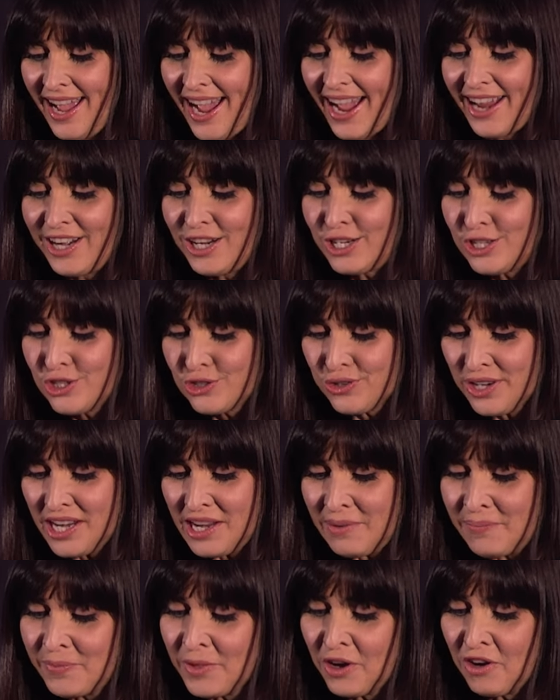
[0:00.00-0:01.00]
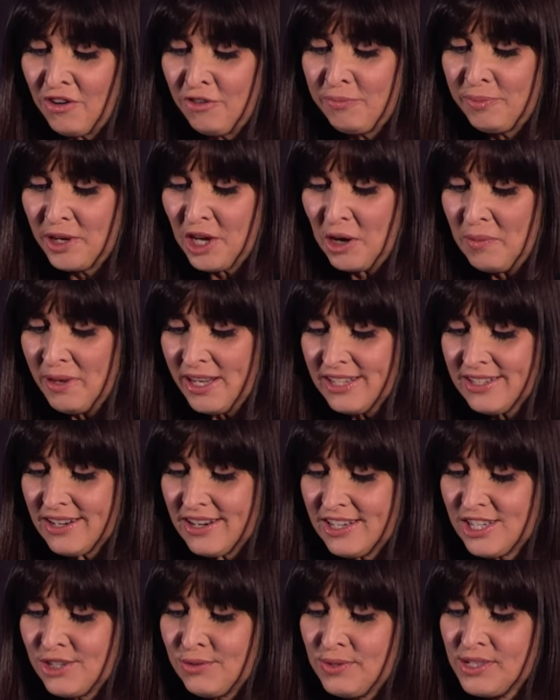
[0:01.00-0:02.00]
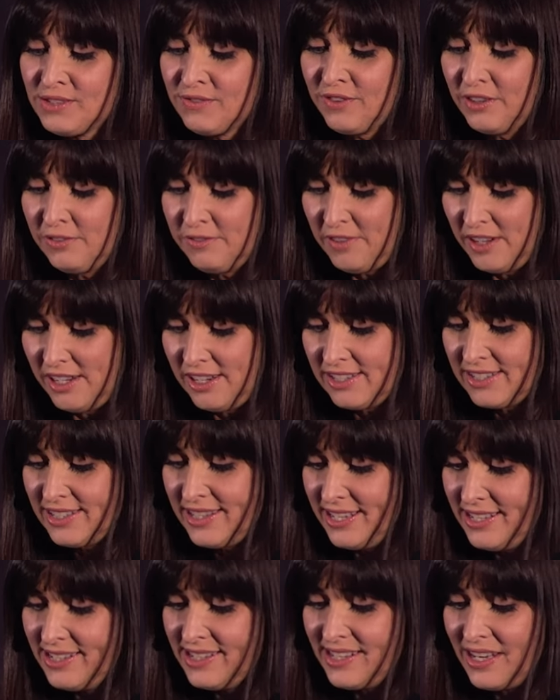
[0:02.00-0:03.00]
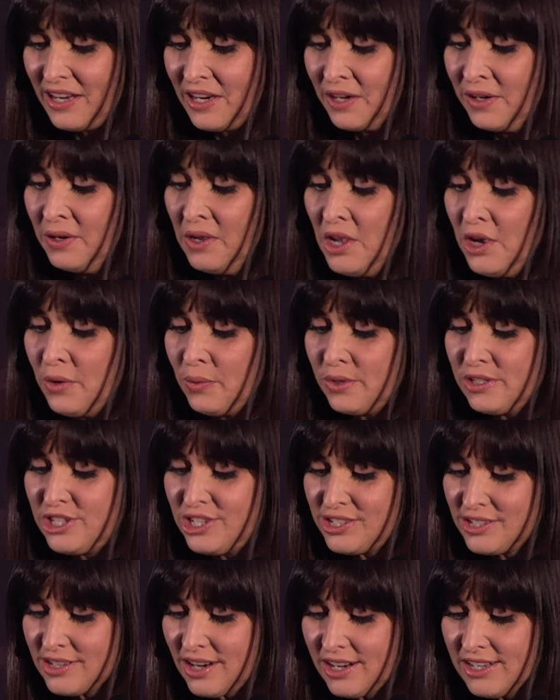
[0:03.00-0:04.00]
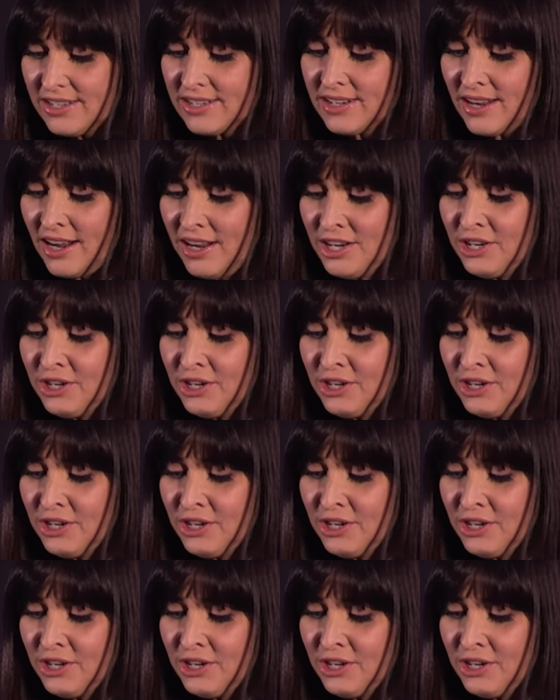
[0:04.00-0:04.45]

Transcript: and her dream of becoming a doctor was fulfilled this year when she started on